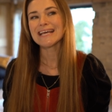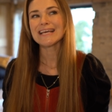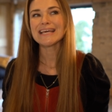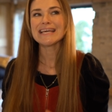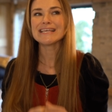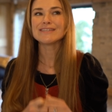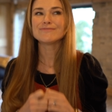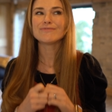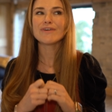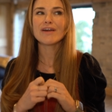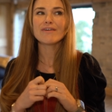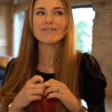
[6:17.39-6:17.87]

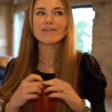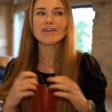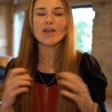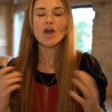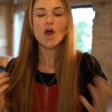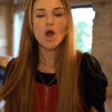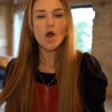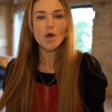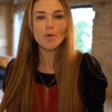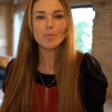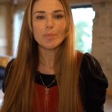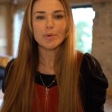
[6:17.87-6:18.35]
is very
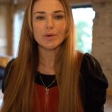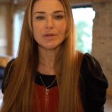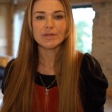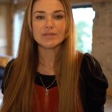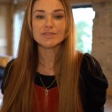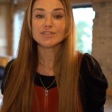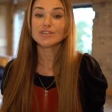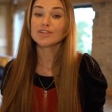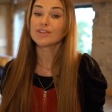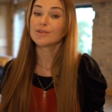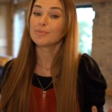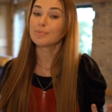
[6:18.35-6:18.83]

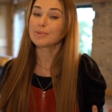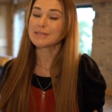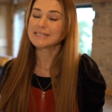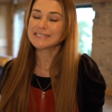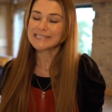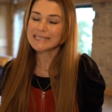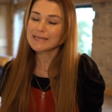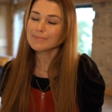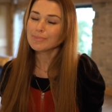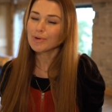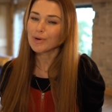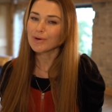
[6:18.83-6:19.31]
open to the
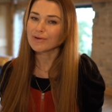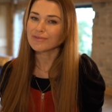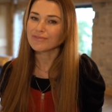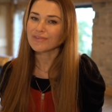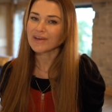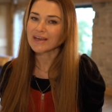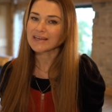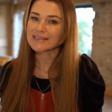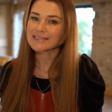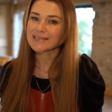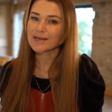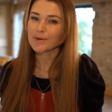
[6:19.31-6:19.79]
placebo
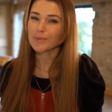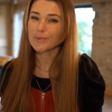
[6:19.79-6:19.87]
effect,